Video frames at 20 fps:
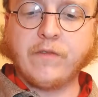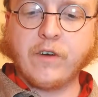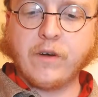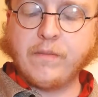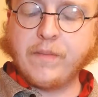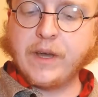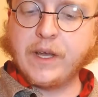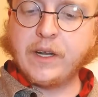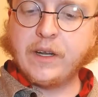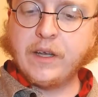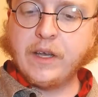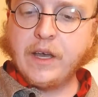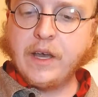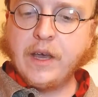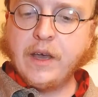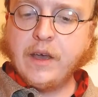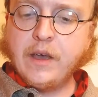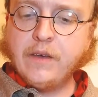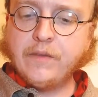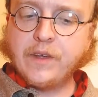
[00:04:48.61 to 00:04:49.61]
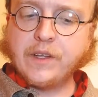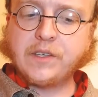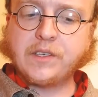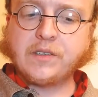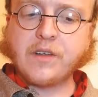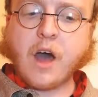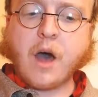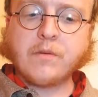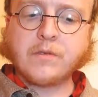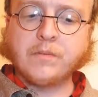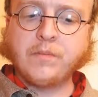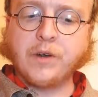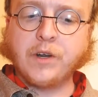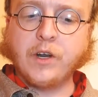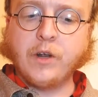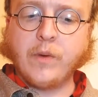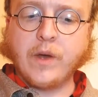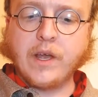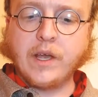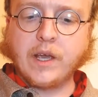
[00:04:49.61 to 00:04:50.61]
for a bit, then stopped and put
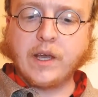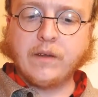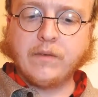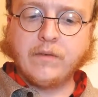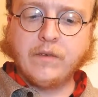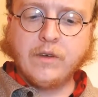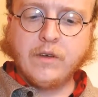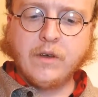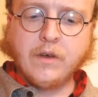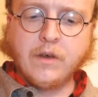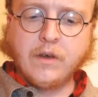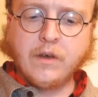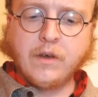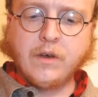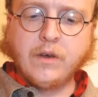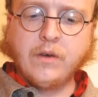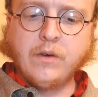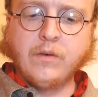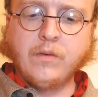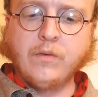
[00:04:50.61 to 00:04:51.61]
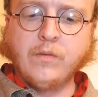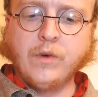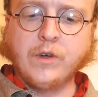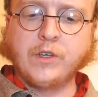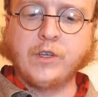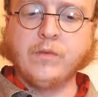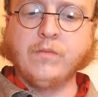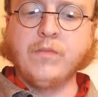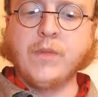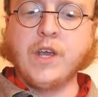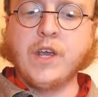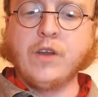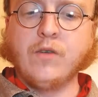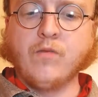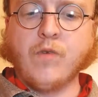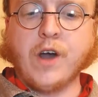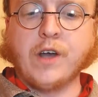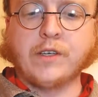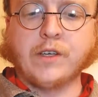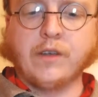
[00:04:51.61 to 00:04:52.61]
it away again. "What do you
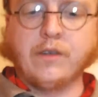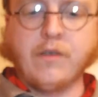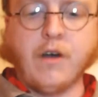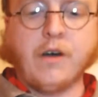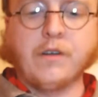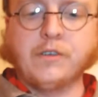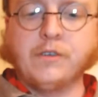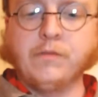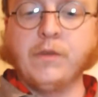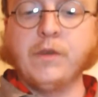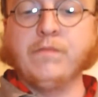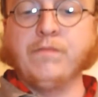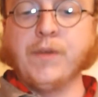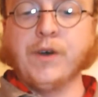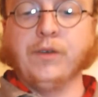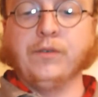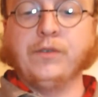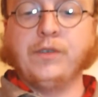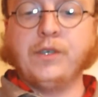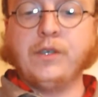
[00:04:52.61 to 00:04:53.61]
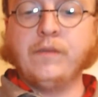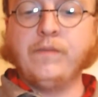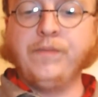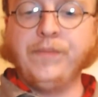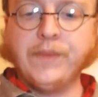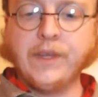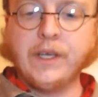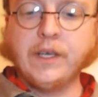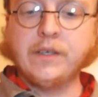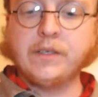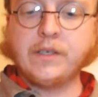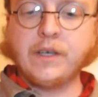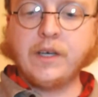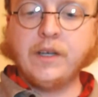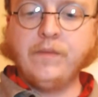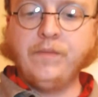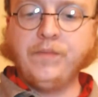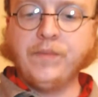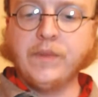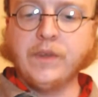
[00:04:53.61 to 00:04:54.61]
mean, why's it got to be built?" he
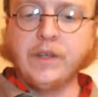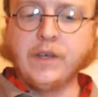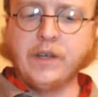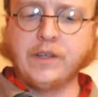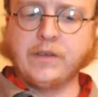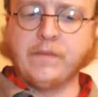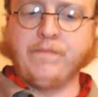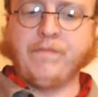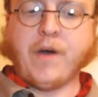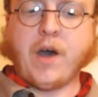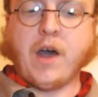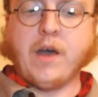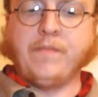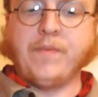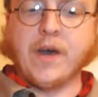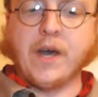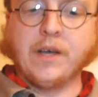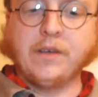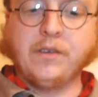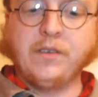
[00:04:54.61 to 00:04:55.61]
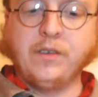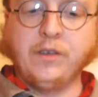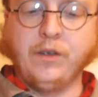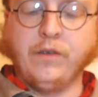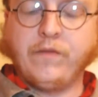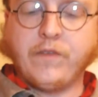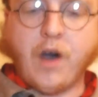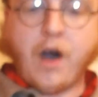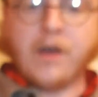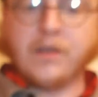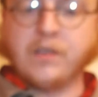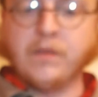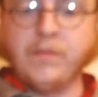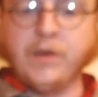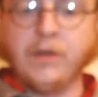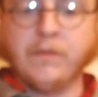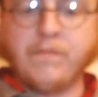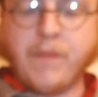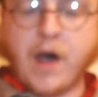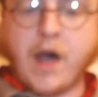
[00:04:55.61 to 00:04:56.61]
said. "It's a bypass. You've got to
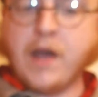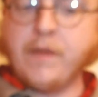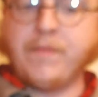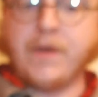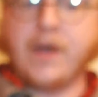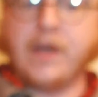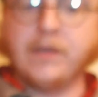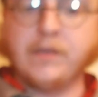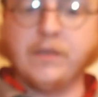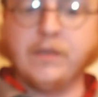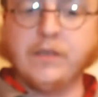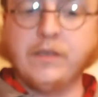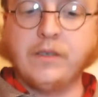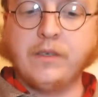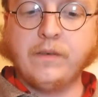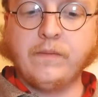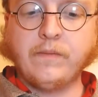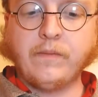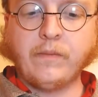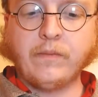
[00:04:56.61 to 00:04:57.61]
build bypasses."